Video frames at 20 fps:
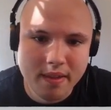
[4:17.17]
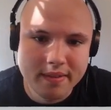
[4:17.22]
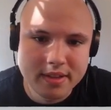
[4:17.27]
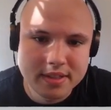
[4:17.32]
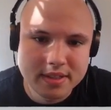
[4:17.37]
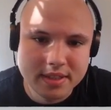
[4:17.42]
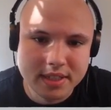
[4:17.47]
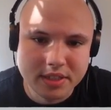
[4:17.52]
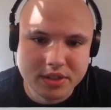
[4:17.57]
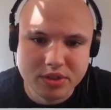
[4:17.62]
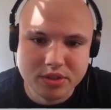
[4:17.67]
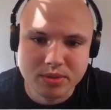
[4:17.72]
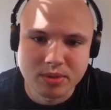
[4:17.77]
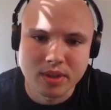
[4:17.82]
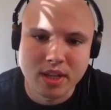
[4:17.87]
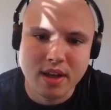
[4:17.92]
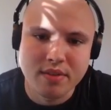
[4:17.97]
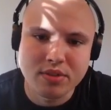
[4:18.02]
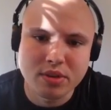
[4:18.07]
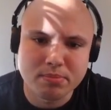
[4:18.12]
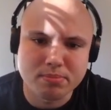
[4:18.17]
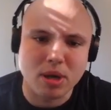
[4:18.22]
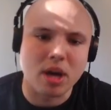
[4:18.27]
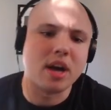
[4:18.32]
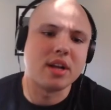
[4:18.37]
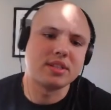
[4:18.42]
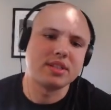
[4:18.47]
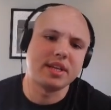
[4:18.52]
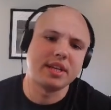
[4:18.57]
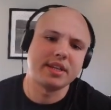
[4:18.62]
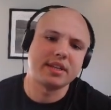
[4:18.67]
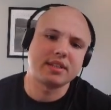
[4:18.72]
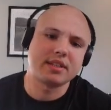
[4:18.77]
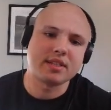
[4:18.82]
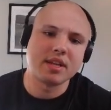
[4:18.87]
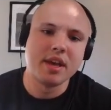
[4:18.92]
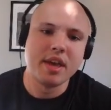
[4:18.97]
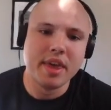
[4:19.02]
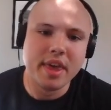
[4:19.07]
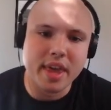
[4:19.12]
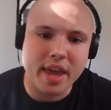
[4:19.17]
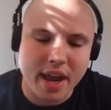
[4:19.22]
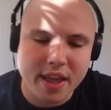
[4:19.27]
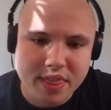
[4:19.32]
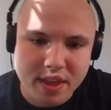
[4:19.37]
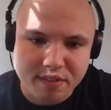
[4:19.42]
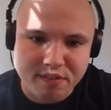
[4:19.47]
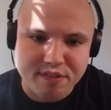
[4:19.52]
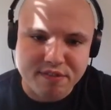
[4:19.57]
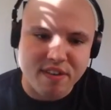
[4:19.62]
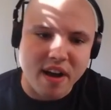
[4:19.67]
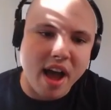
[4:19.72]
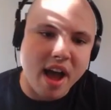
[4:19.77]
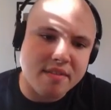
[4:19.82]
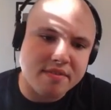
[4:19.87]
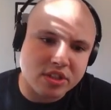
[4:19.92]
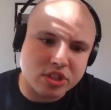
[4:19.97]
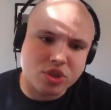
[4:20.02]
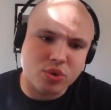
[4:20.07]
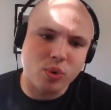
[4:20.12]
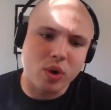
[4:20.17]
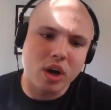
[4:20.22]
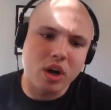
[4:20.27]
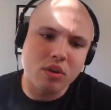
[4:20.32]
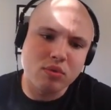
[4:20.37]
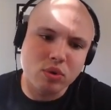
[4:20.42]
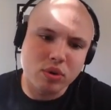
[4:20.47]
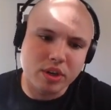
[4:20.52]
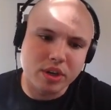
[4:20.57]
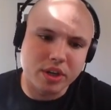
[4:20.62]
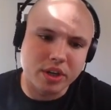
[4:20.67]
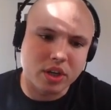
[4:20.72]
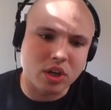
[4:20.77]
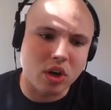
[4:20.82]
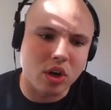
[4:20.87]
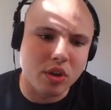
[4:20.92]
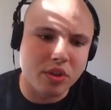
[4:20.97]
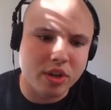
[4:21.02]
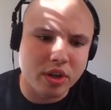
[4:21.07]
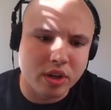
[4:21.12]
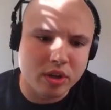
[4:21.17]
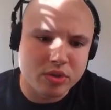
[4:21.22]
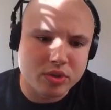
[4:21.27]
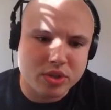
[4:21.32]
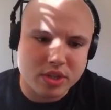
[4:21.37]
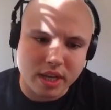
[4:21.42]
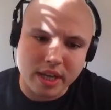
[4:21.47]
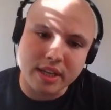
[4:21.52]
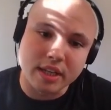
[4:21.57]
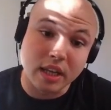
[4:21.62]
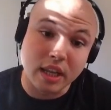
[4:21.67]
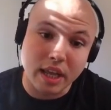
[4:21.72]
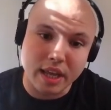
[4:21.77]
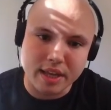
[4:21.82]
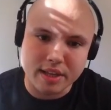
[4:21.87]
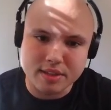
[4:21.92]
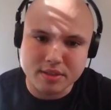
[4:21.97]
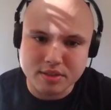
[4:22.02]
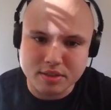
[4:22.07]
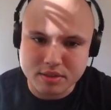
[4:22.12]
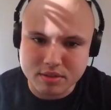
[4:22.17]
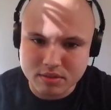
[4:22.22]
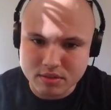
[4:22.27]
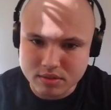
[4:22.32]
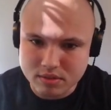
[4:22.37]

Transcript: 6 through 11 pontics, and then 5 and 12, we're going to call those inlays.